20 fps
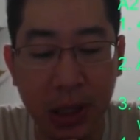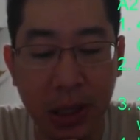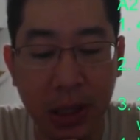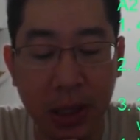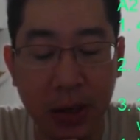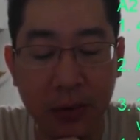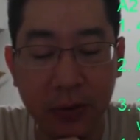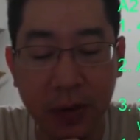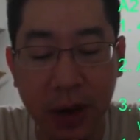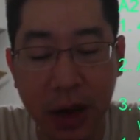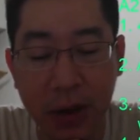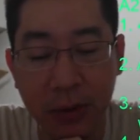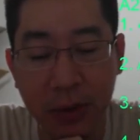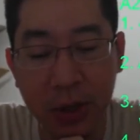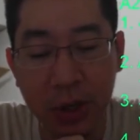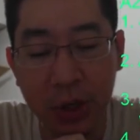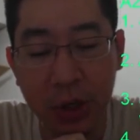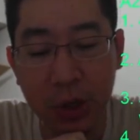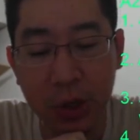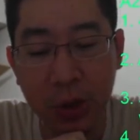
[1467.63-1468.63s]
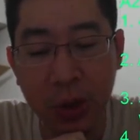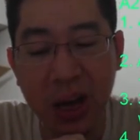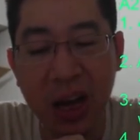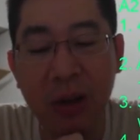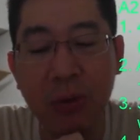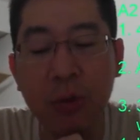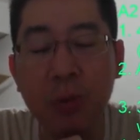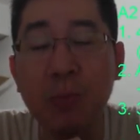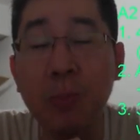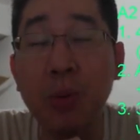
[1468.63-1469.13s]
if I were you, I
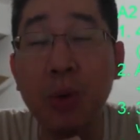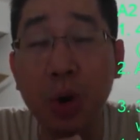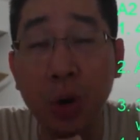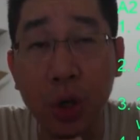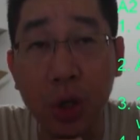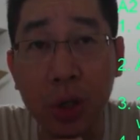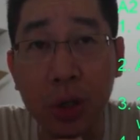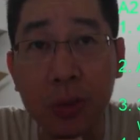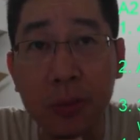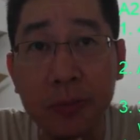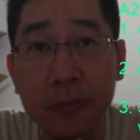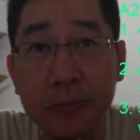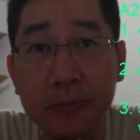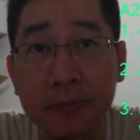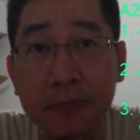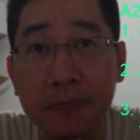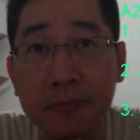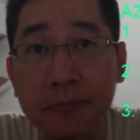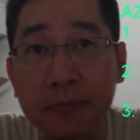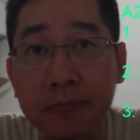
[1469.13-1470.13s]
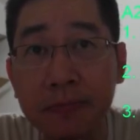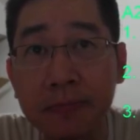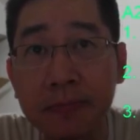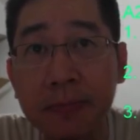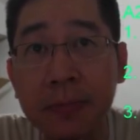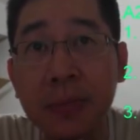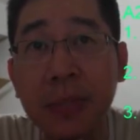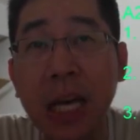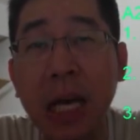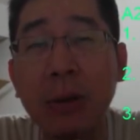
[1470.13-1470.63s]
would pull.
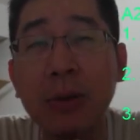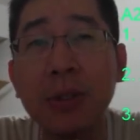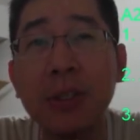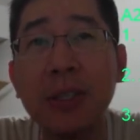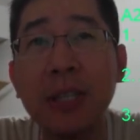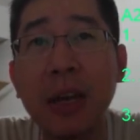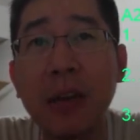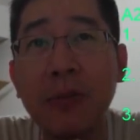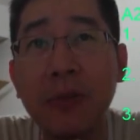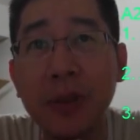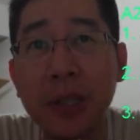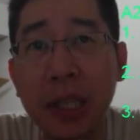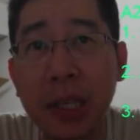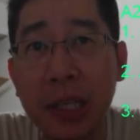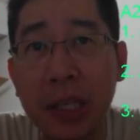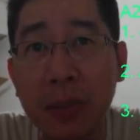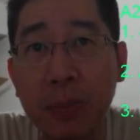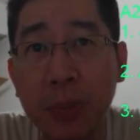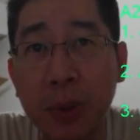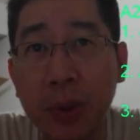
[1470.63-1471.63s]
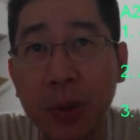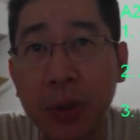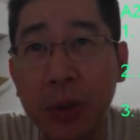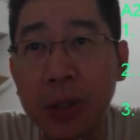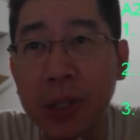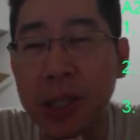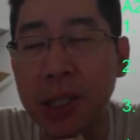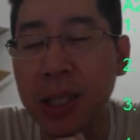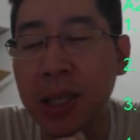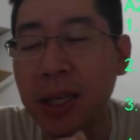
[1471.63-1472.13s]
I would definitely pull.
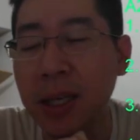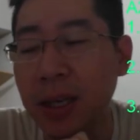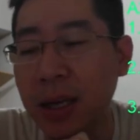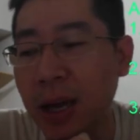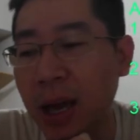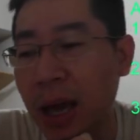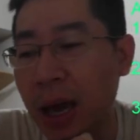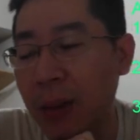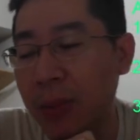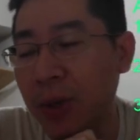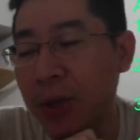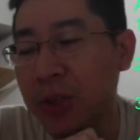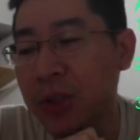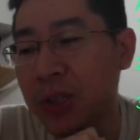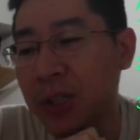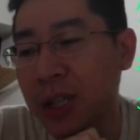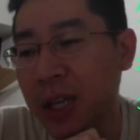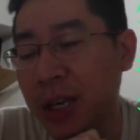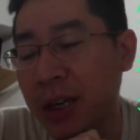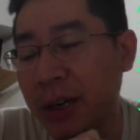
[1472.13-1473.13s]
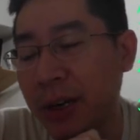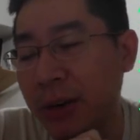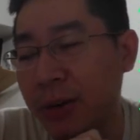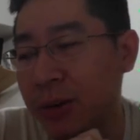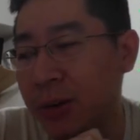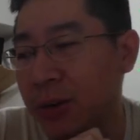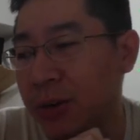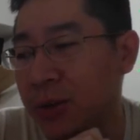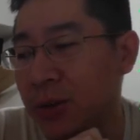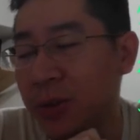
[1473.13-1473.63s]
I'm not sure that I'll
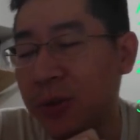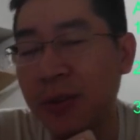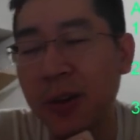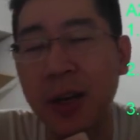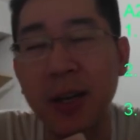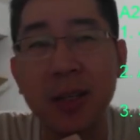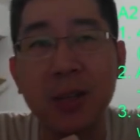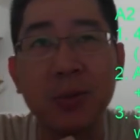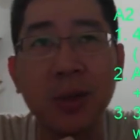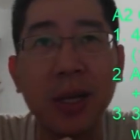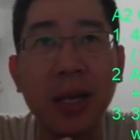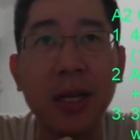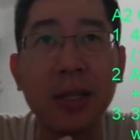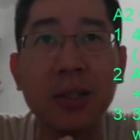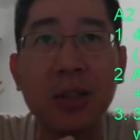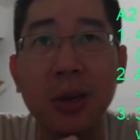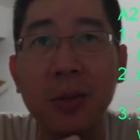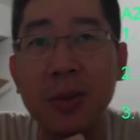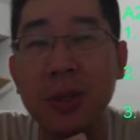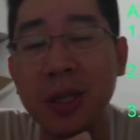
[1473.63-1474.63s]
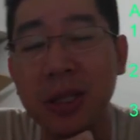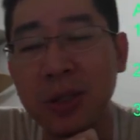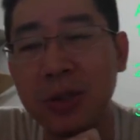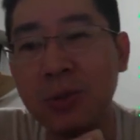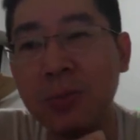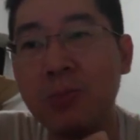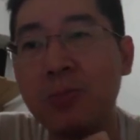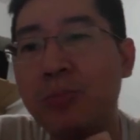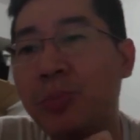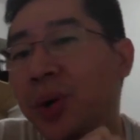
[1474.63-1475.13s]
go so far as what XCOM said
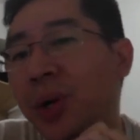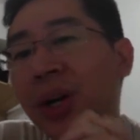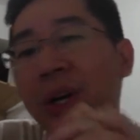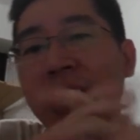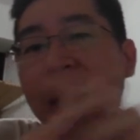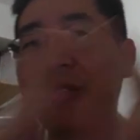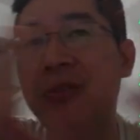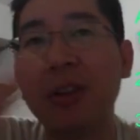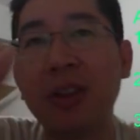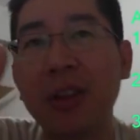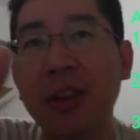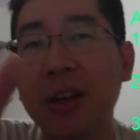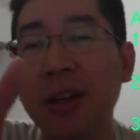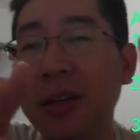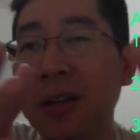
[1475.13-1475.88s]
to burn everything,